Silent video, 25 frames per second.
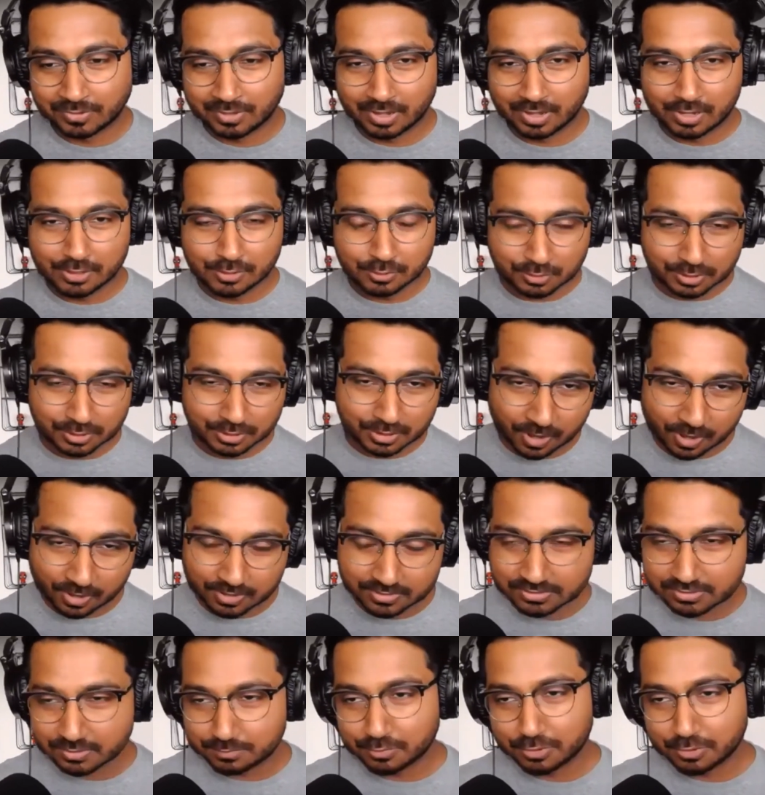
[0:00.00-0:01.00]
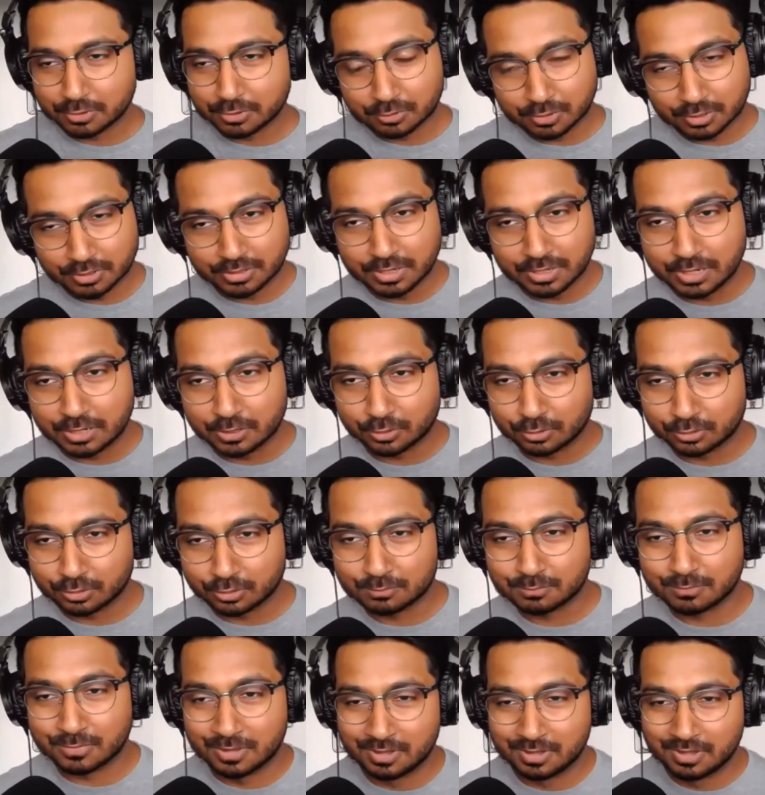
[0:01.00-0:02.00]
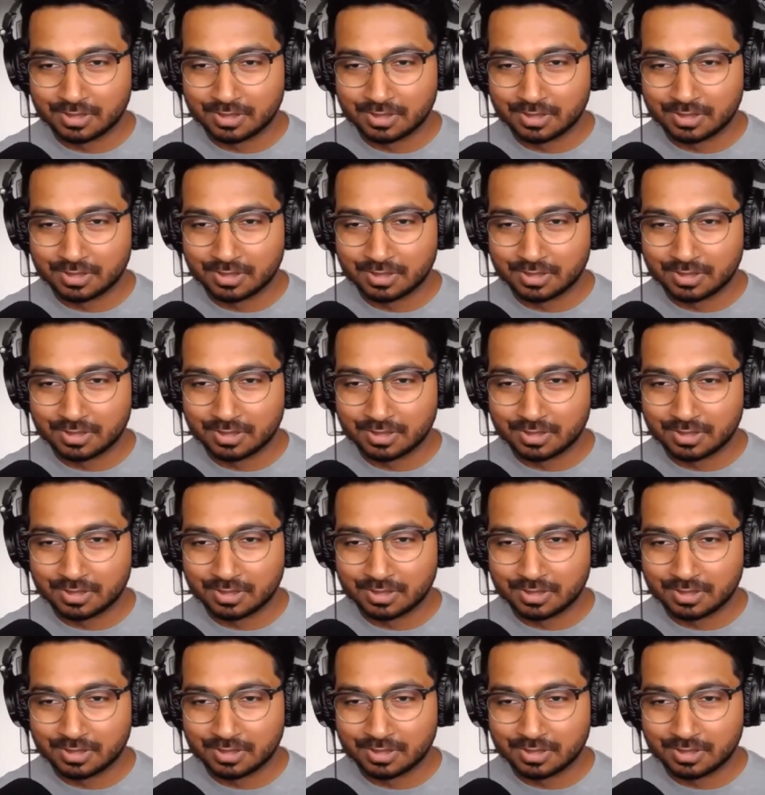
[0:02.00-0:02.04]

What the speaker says: And you can ask them and you can lean on them